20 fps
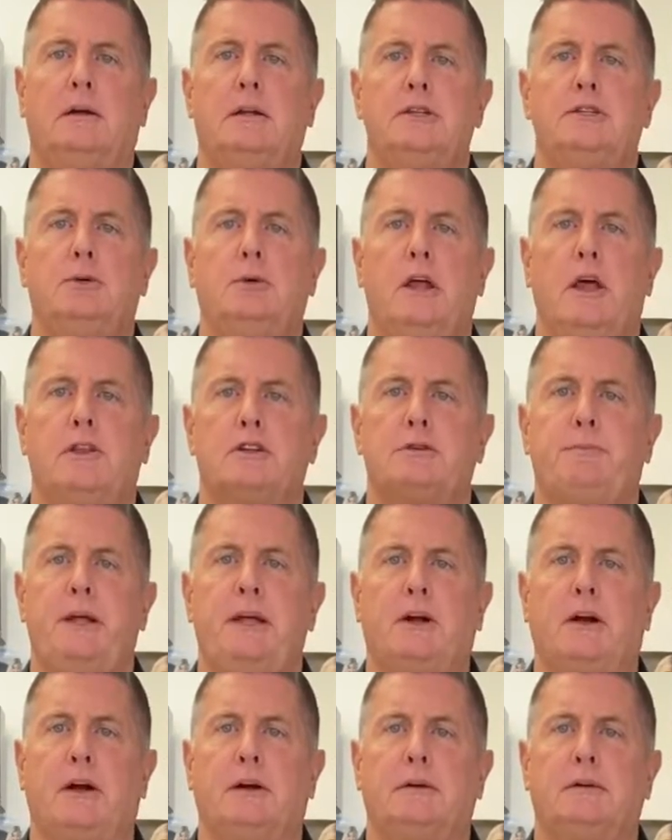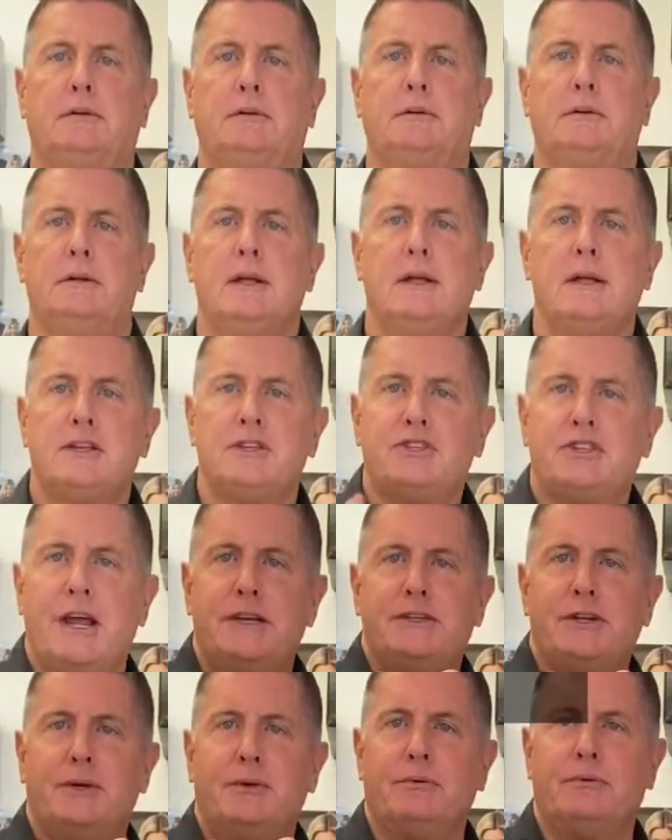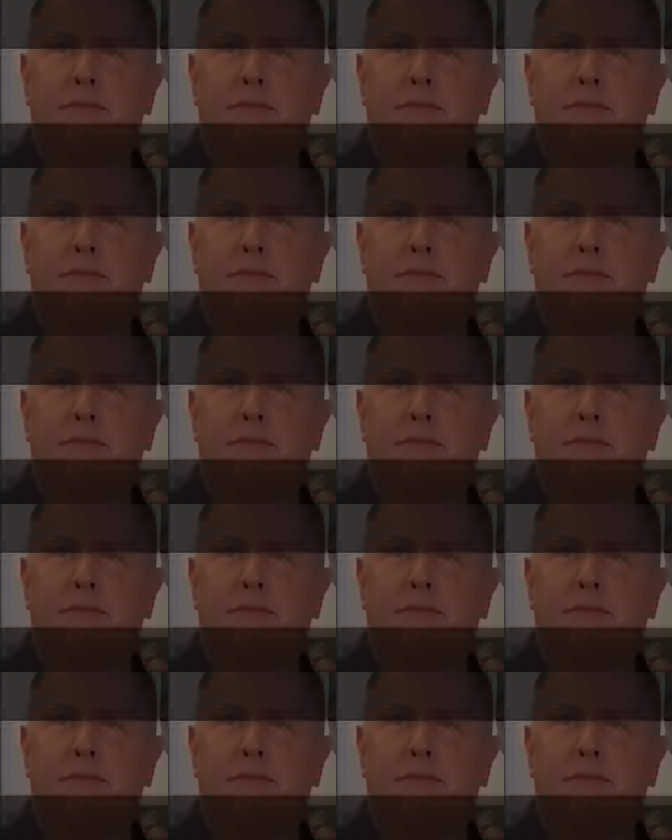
to another speaker. Stay tuned.